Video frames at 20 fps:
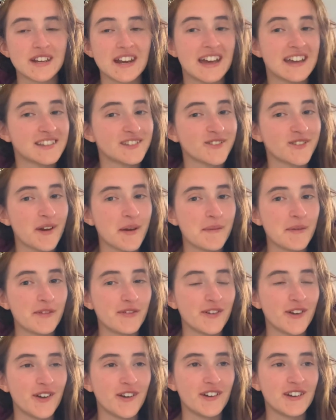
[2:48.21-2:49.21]
has a
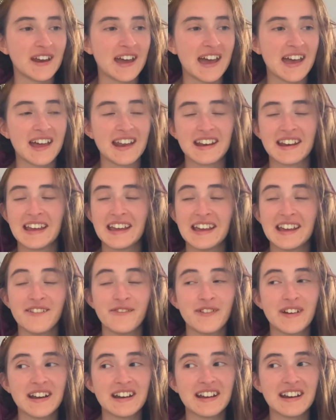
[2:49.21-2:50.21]
gramophone and he
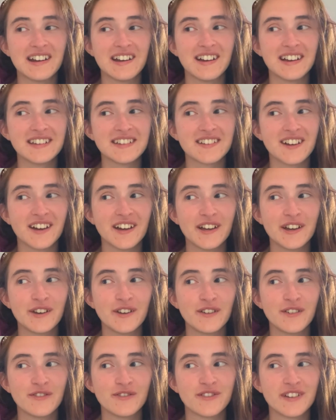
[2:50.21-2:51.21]
really likes kind
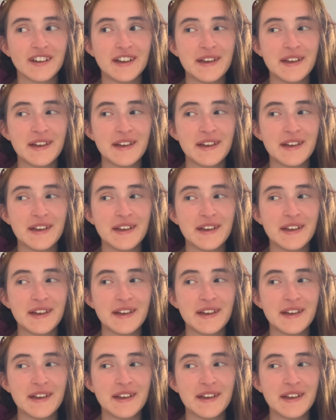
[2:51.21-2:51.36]
of